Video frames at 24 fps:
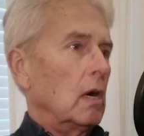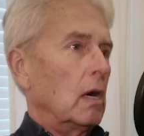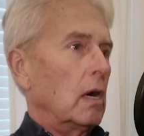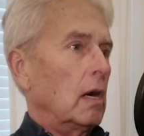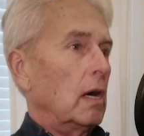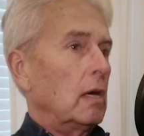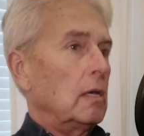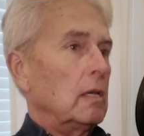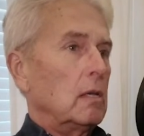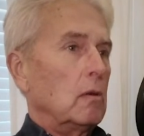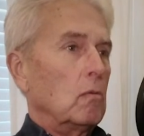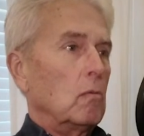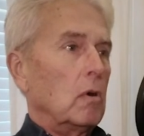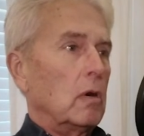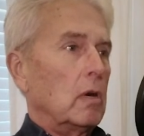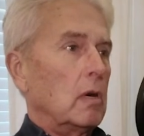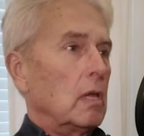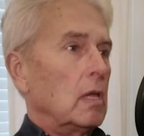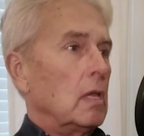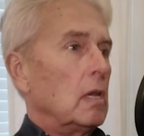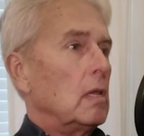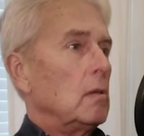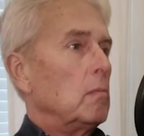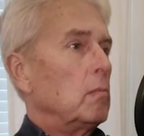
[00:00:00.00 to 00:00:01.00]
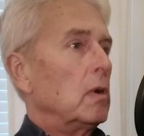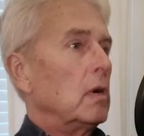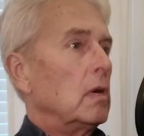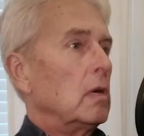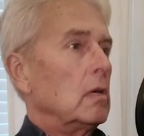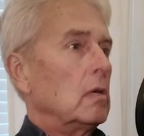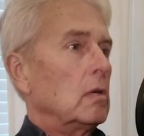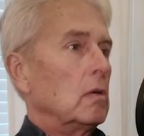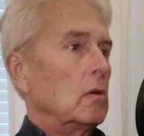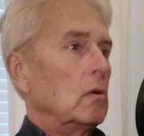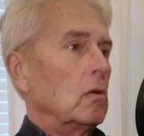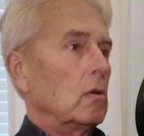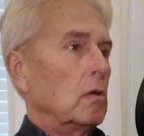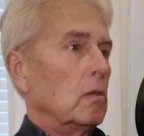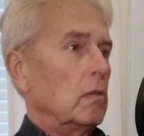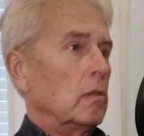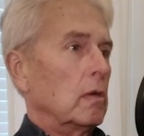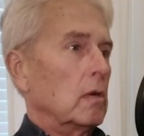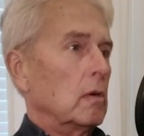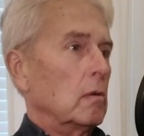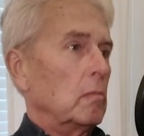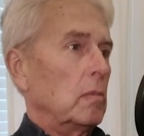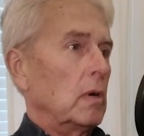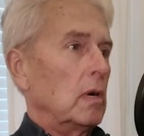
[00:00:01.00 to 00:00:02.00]
I didn't want anybody to know
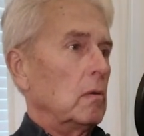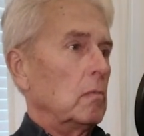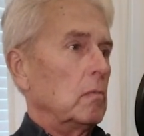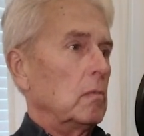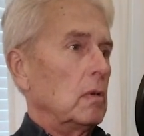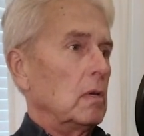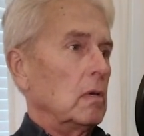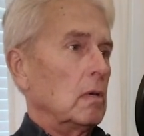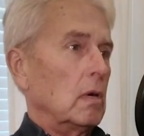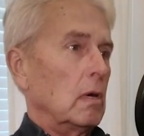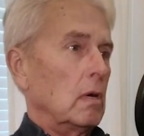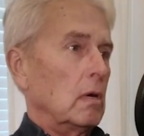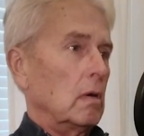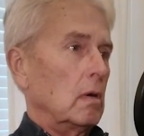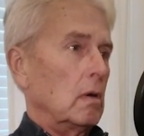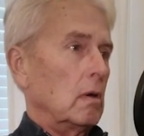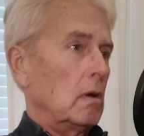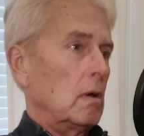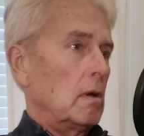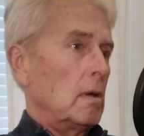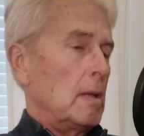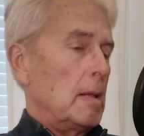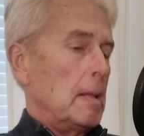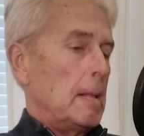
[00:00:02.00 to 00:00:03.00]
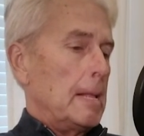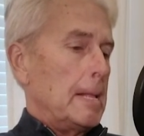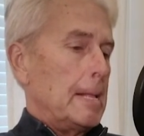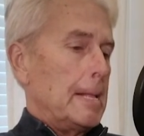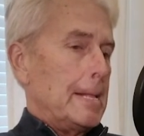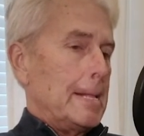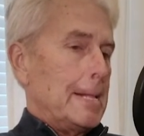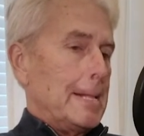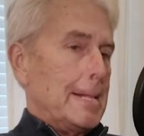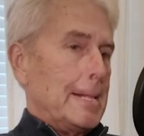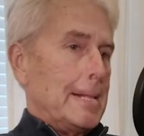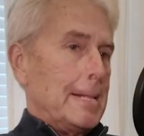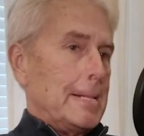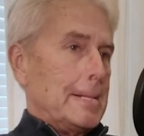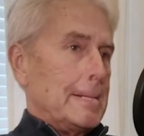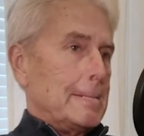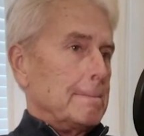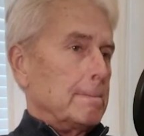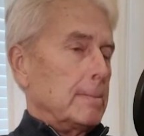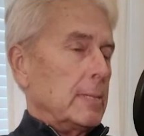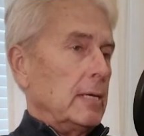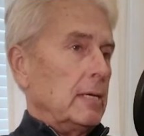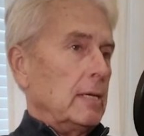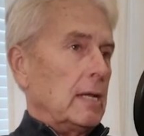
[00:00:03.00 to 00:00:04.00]
anything about me.
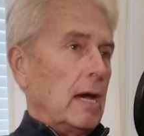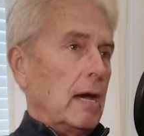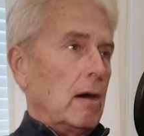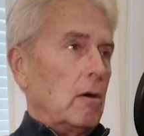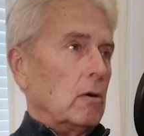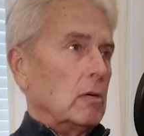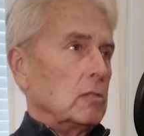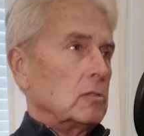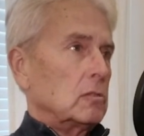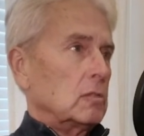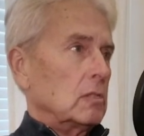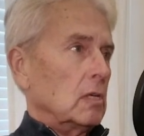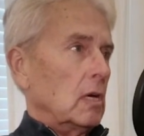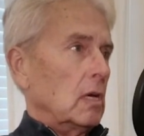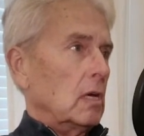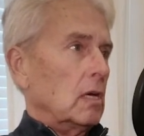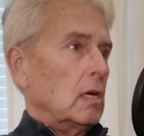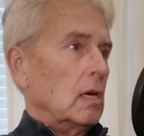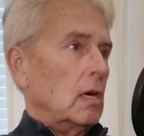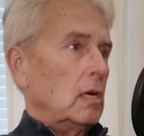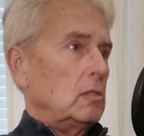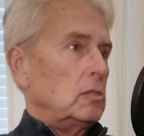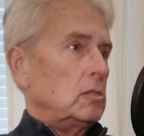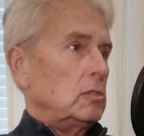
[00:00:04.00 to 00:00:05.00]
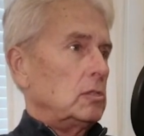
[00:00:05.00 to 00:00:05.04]
But now it's like I